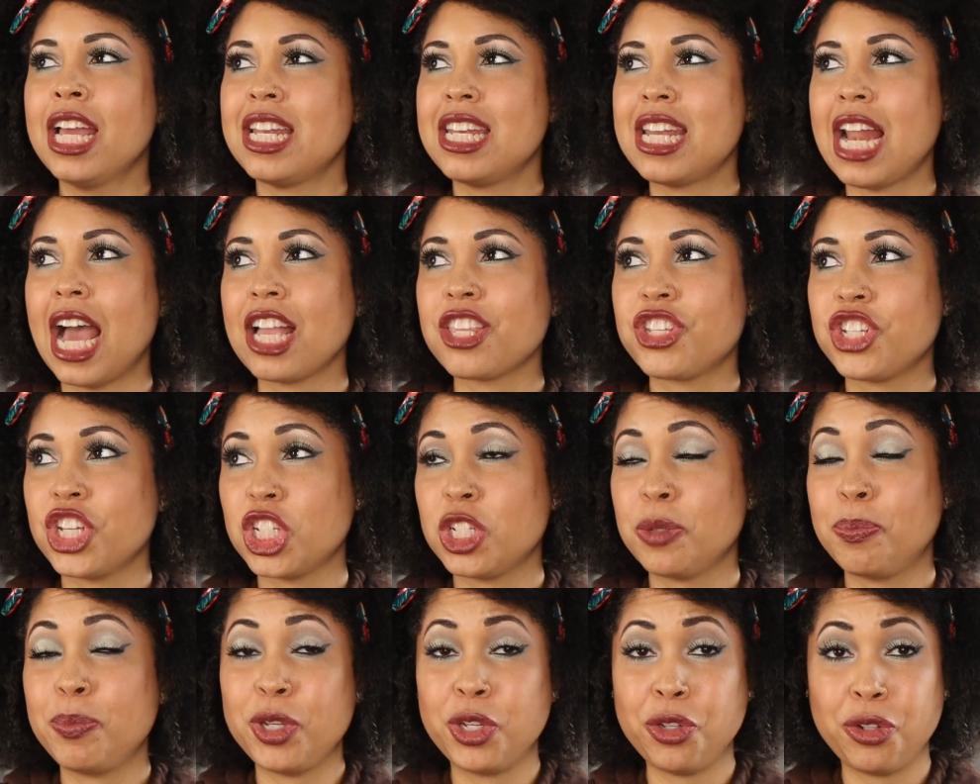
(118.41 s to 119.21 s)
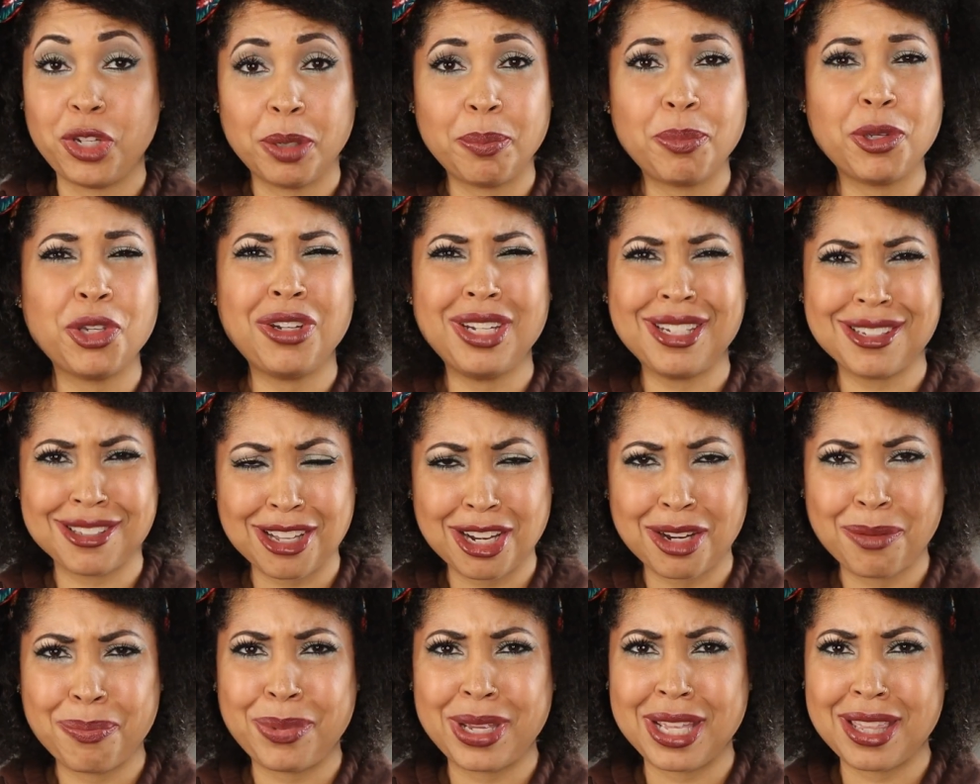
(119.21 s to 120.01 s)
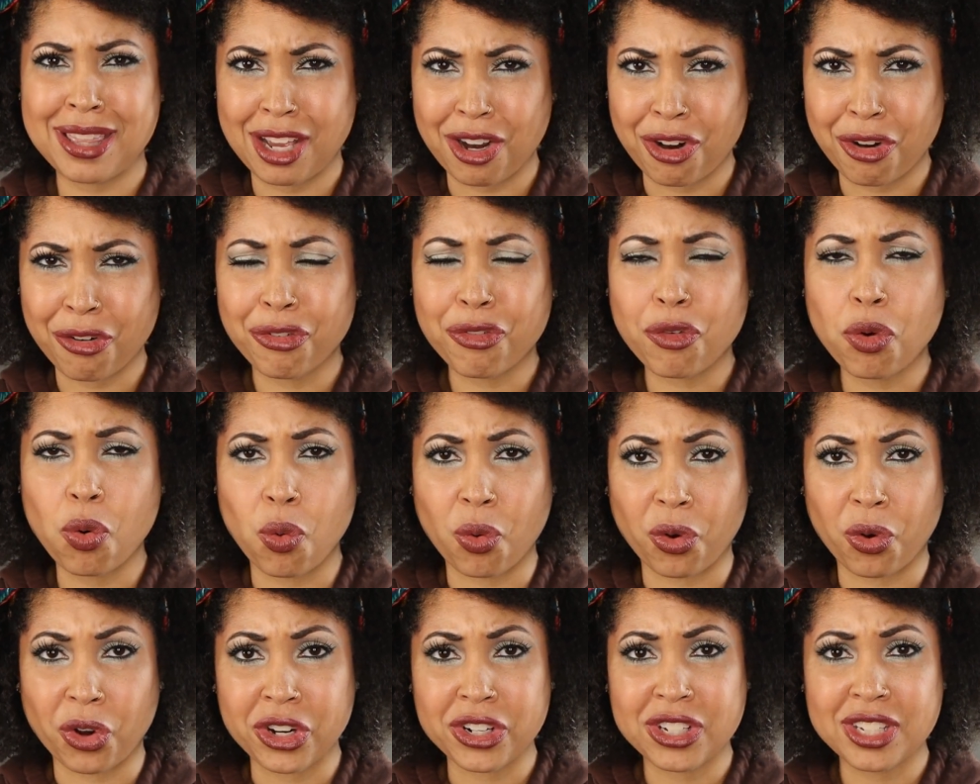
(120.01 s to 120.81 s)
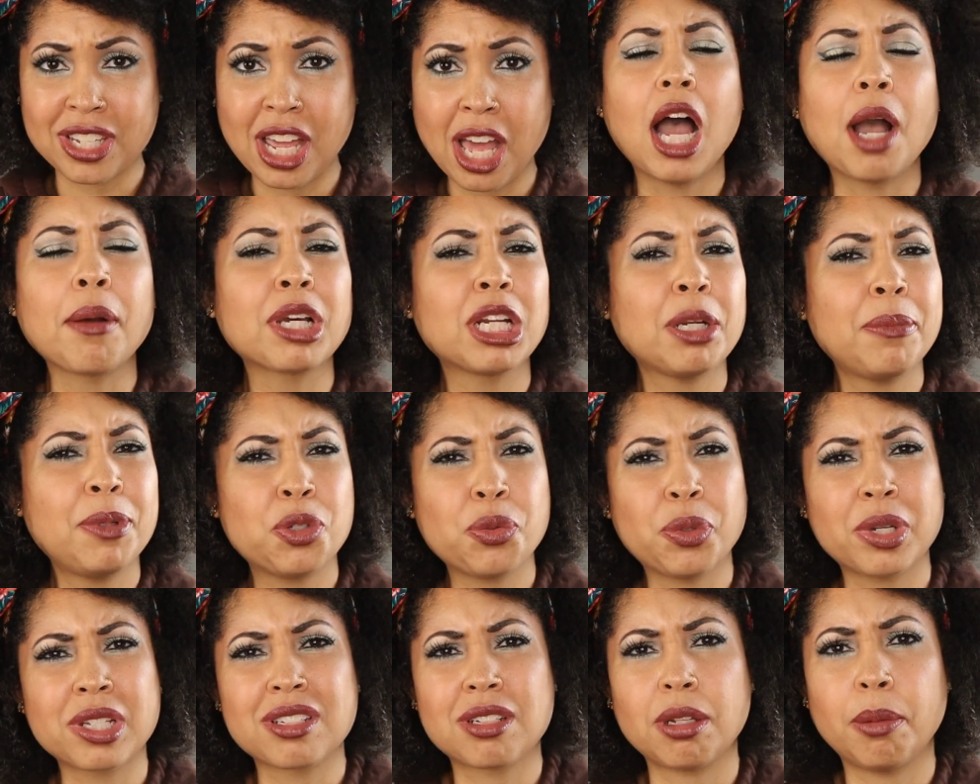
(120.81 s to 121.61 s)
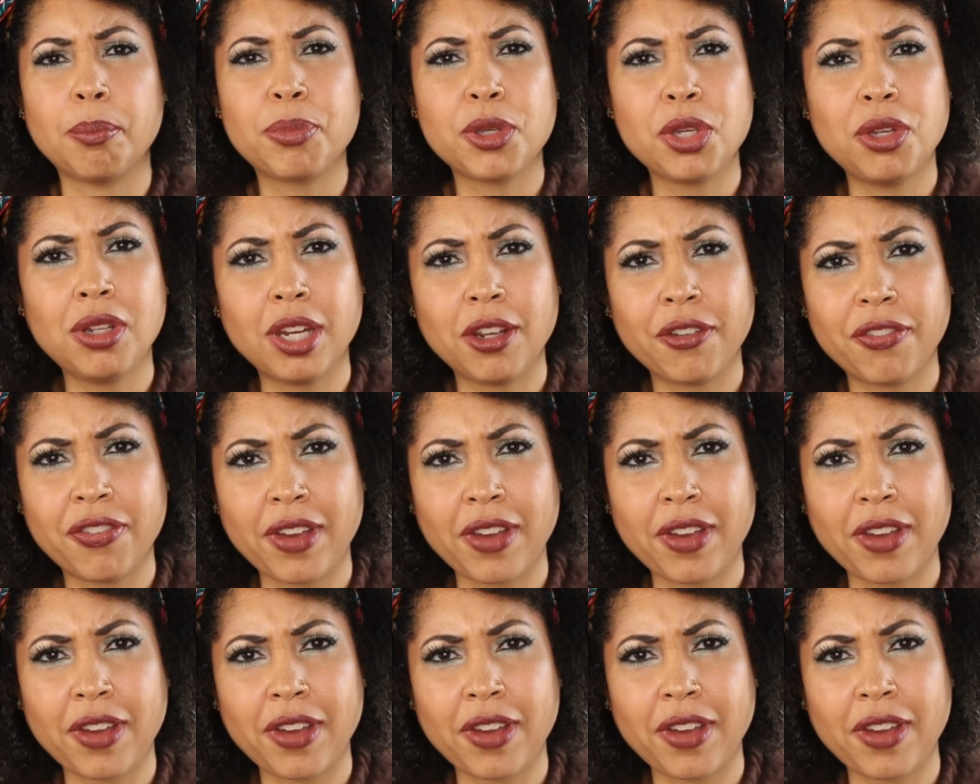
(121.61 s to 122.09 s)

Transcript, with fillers: Not just beauty. Beauty's gonna be there, of course. I'm gonna be doing some beauty